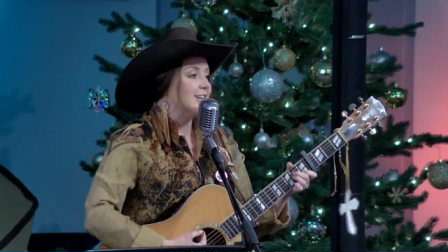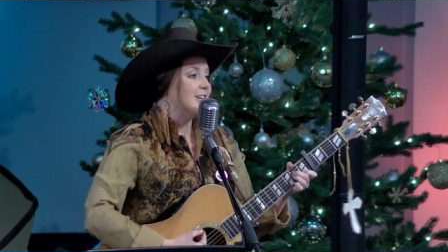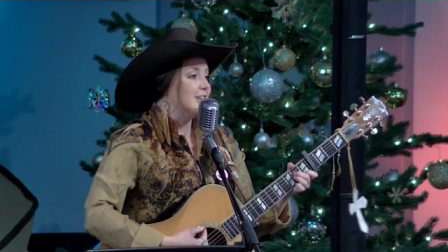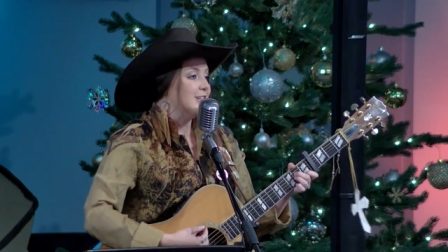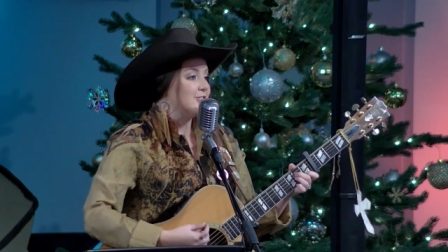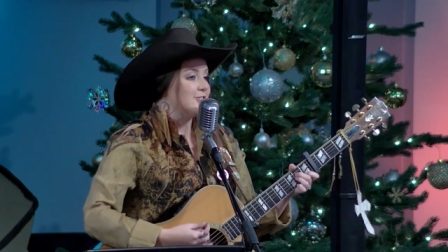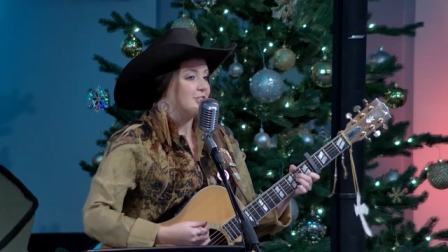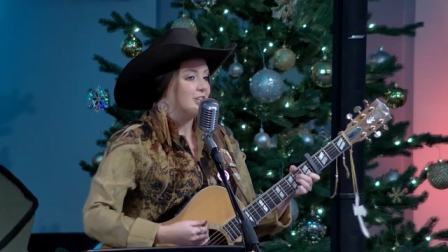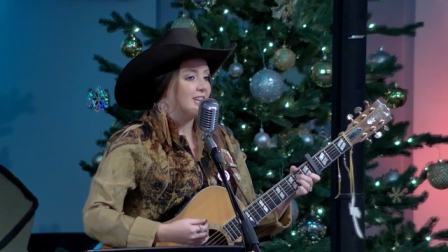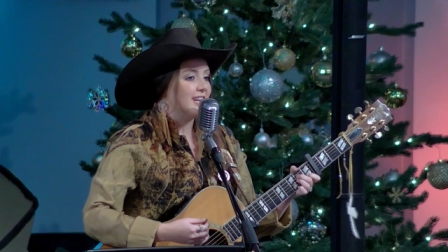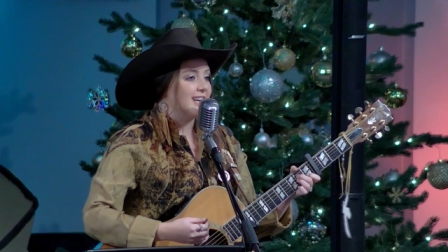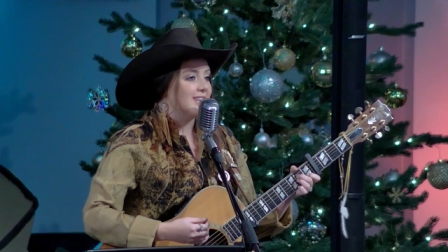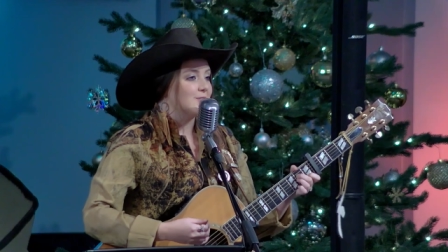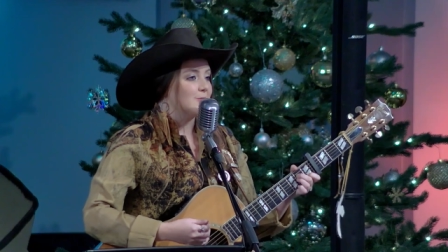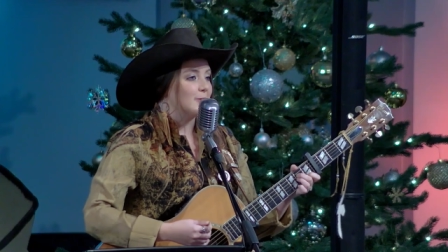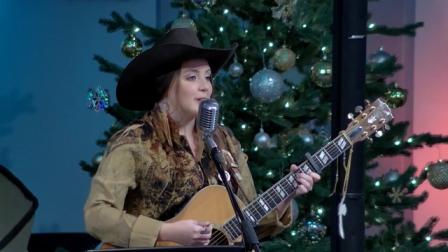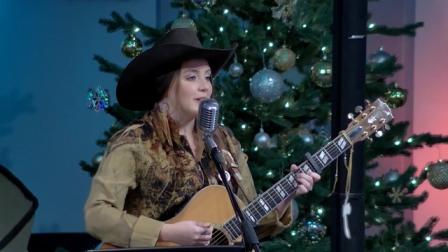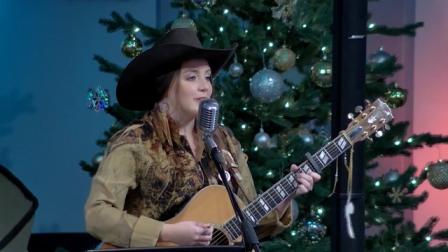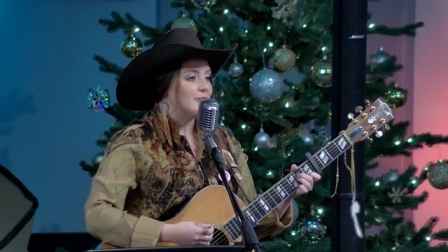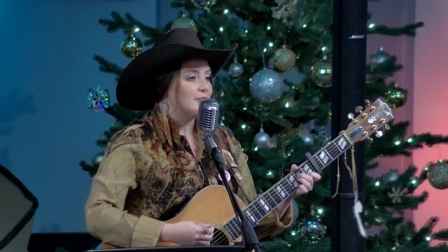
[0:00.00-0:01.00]
She has
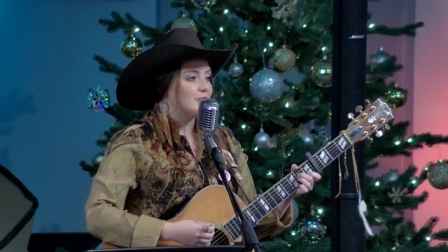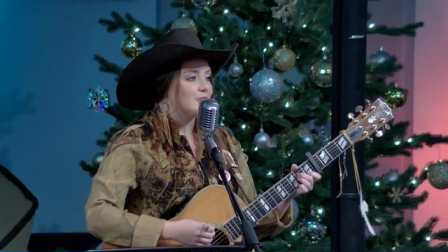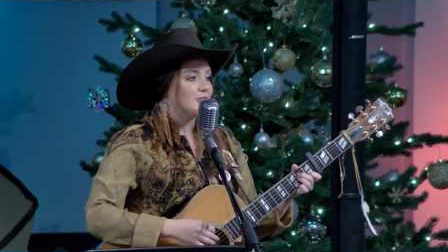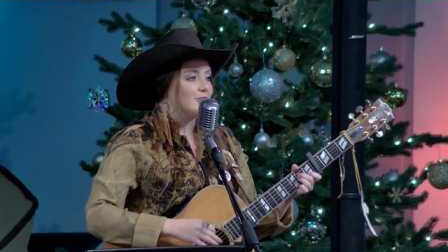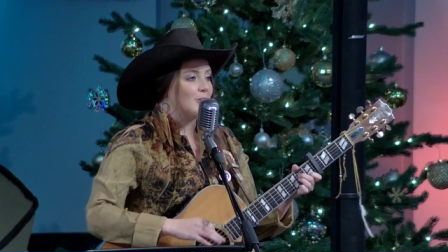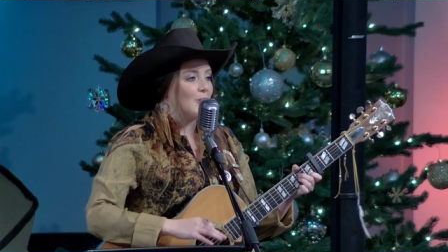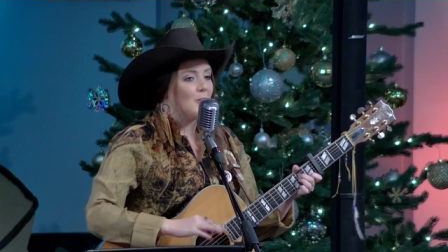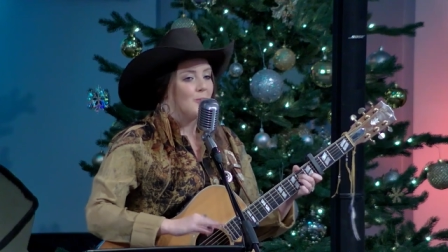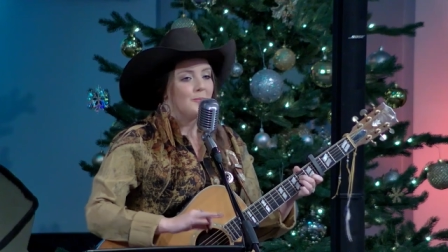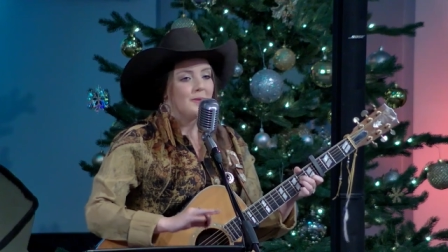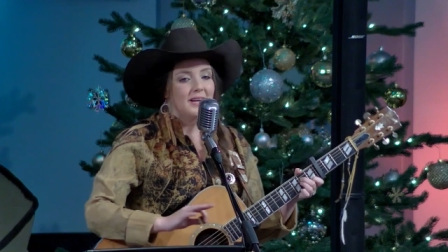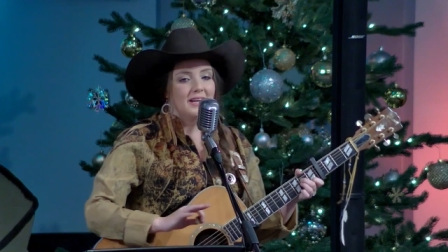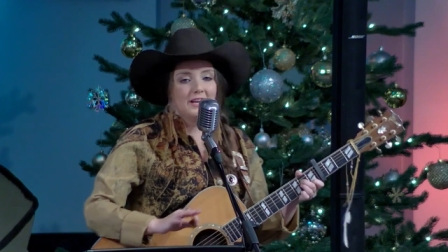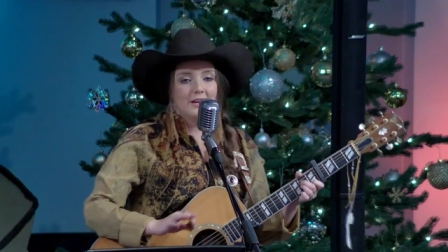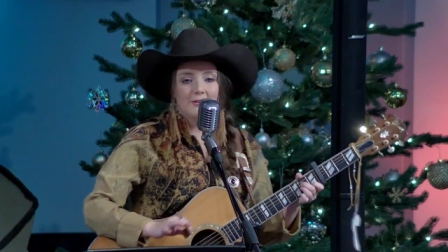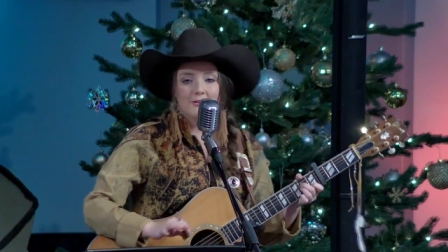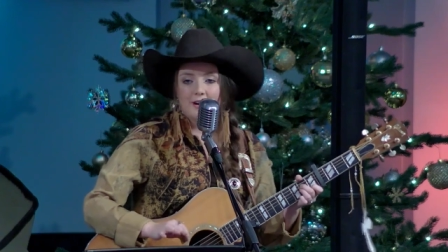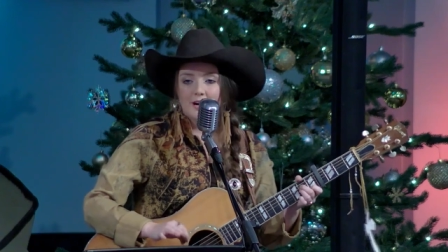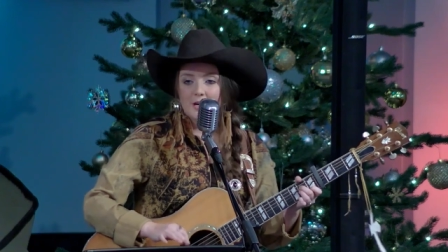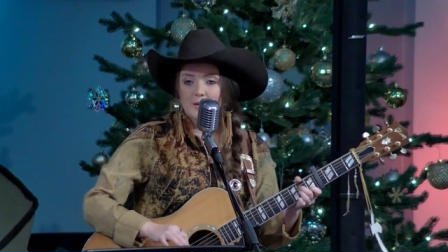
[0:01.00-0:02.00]
written so many
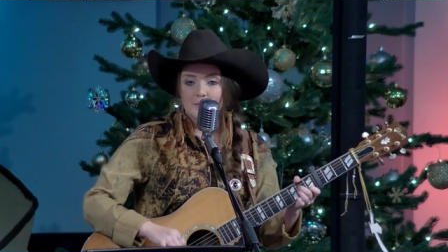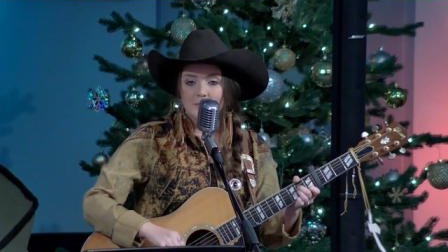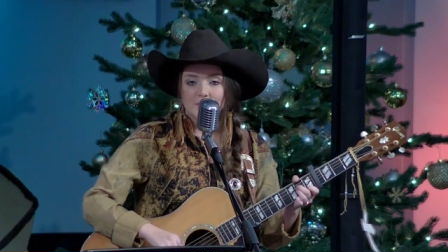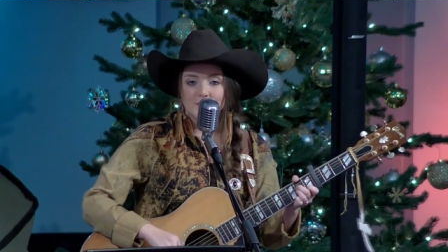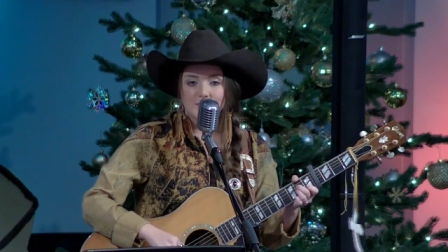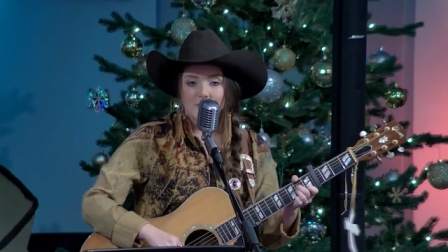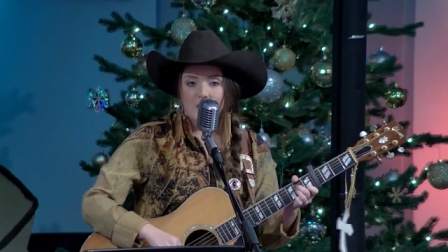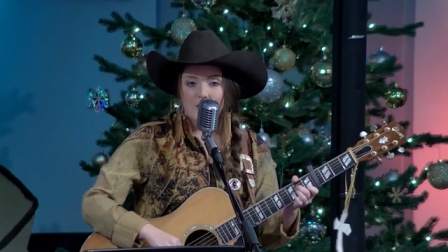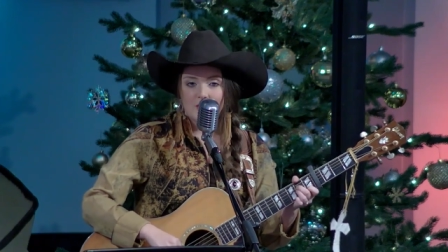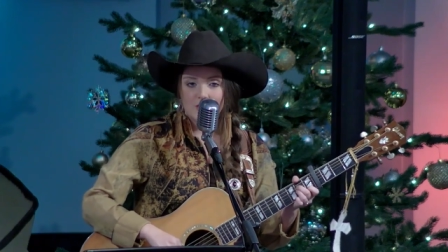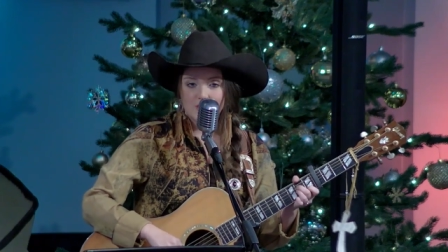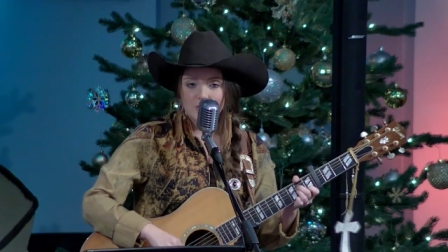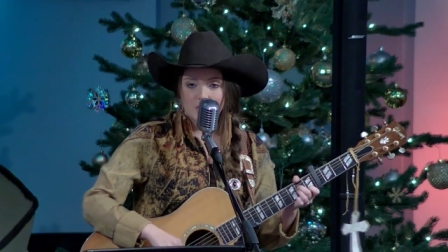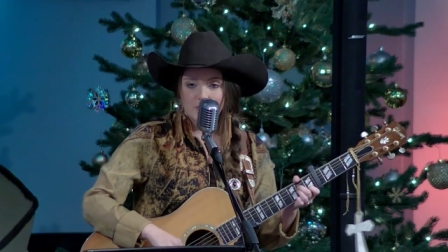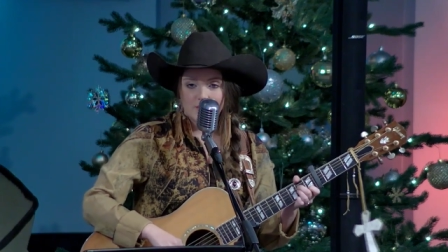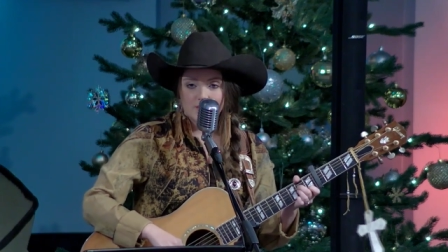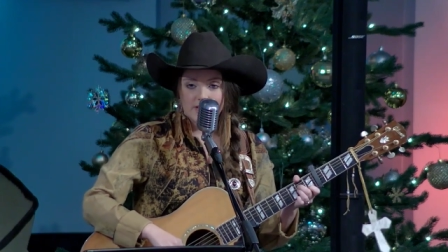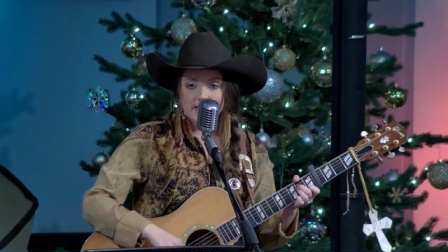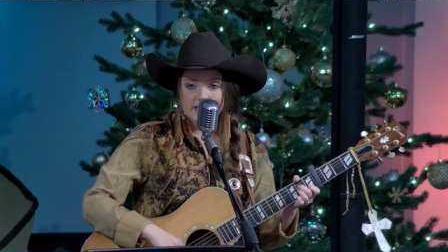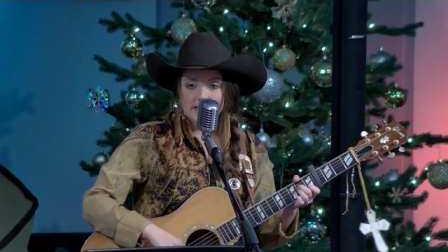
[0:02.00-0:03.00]
incredible songs
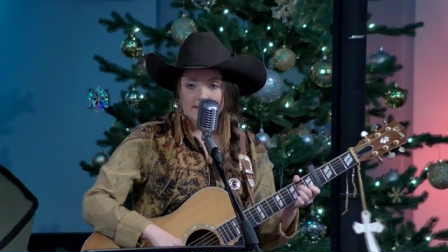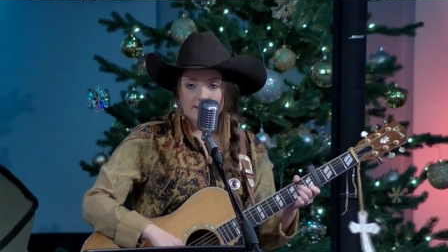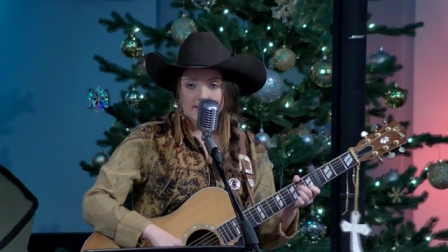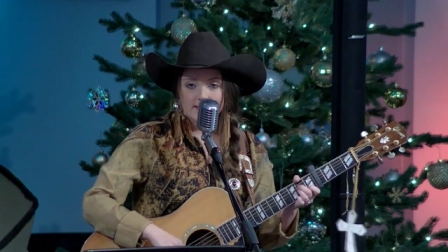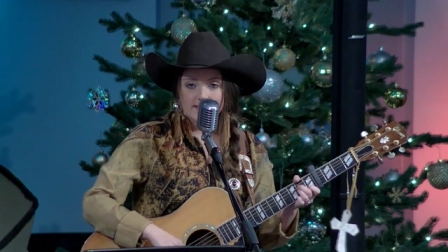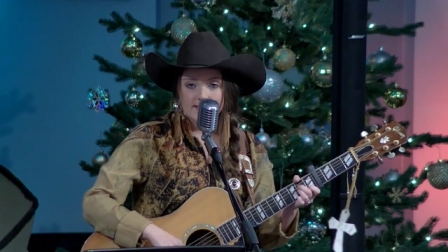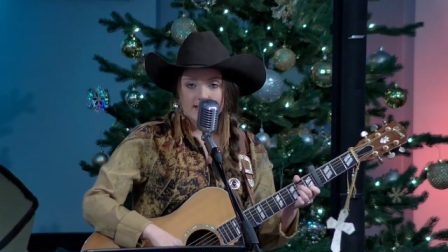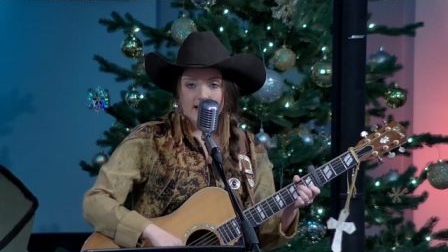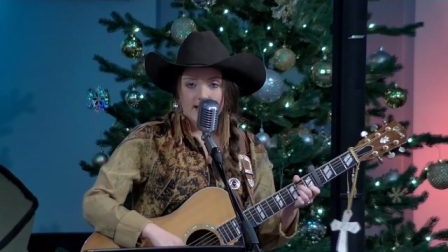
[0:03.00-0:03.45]
over the years,